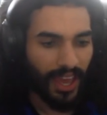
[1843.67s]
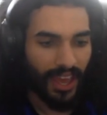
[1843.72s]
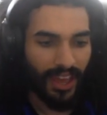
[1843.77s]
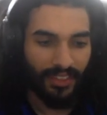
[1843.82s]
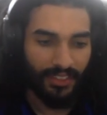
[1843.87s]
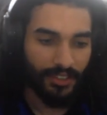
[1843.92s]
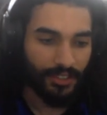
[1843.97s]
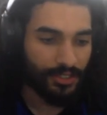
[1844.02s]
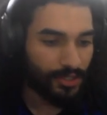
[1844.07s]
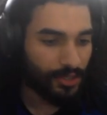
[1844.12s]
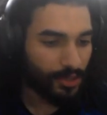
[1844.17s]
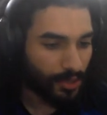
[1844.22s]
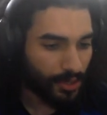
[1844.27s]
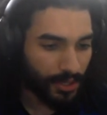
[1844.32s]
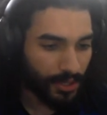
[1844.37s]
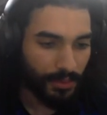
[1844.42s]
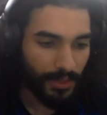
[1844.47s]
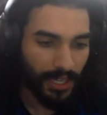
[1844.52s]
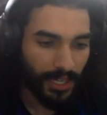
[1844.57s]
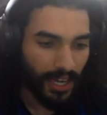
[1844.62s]
And the
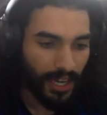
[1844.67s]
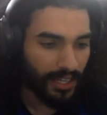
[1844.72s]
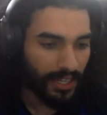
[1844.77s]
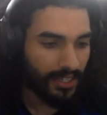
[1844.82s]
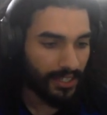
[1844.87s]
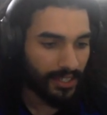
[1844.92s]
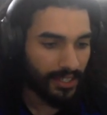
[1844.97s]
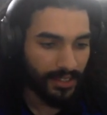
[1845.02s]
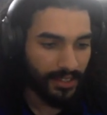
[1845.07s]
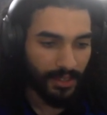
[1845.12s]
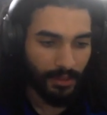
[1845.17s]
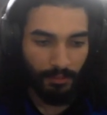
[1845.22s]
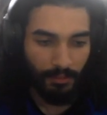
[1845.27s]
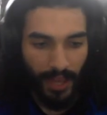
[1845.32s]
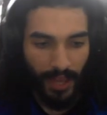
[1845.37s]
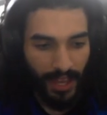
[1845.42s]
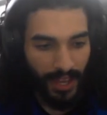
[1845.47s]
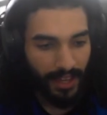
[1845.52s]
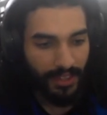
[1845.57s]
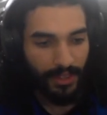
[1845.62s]
story behind it, the
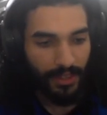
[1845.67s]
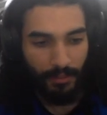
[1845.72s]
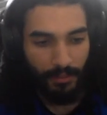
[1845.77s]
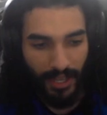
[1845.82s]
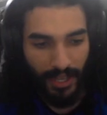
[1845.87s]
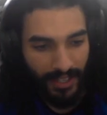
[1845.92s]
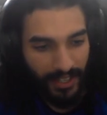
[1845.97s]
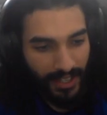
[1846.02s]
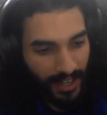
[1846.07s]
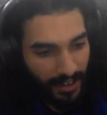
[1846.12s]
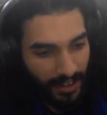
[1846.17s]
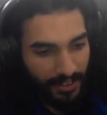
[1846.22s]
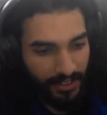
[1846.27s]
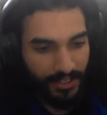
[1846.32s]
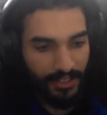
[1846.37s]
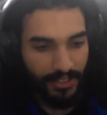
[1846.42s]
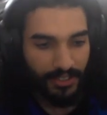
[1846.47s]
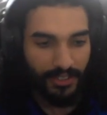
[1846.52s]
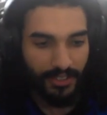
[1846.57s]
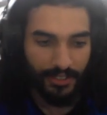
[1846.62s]
man, the main
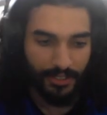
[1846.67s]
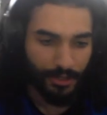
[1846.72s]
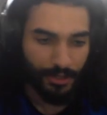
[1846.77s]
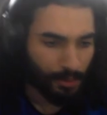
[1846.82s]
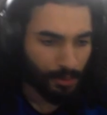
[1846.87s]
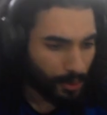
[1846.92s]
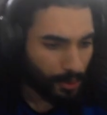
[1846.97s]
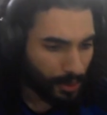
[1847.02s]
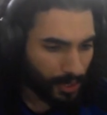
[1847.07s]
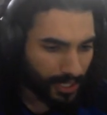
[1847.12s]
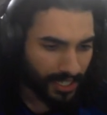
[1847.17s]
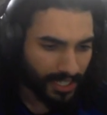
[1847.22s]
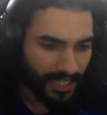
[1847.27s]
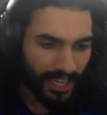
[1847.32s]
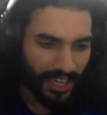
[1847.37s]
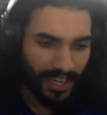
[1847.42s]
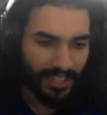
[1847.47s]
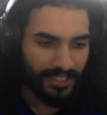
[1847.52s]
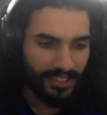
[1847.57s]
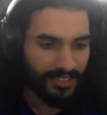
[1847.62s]
character, the supporting
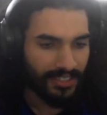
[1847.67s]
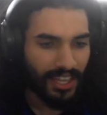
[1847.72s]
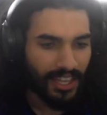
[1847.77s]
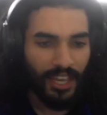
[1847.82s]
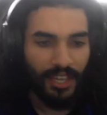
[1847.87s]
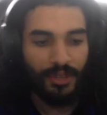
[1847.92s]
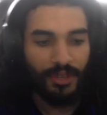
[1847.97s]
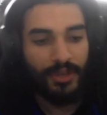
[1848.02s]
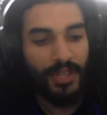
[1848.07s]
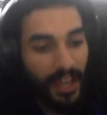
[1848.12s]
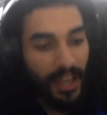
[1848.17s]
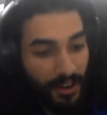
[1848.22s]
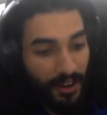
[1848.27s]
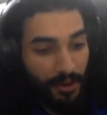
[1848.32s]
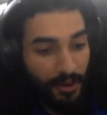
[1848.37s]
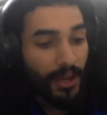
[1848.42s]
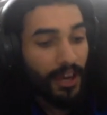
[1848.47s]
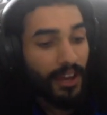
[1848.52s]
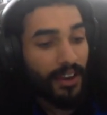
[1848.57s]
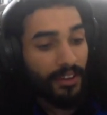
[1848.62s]
cast, you
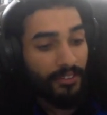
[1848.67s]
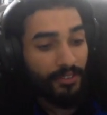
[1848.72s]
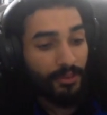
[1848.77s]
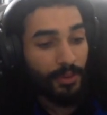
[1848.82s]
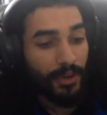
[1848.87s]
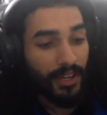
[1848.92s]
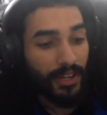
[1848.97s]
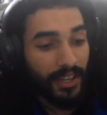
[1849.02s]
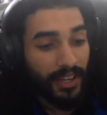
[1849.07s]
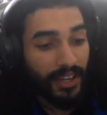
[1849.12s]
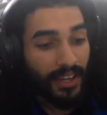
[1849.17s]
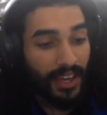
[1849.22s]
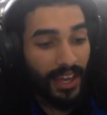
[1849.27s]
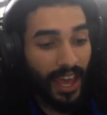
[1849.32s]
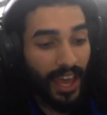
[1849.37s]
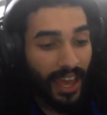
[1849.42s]
care about everybody.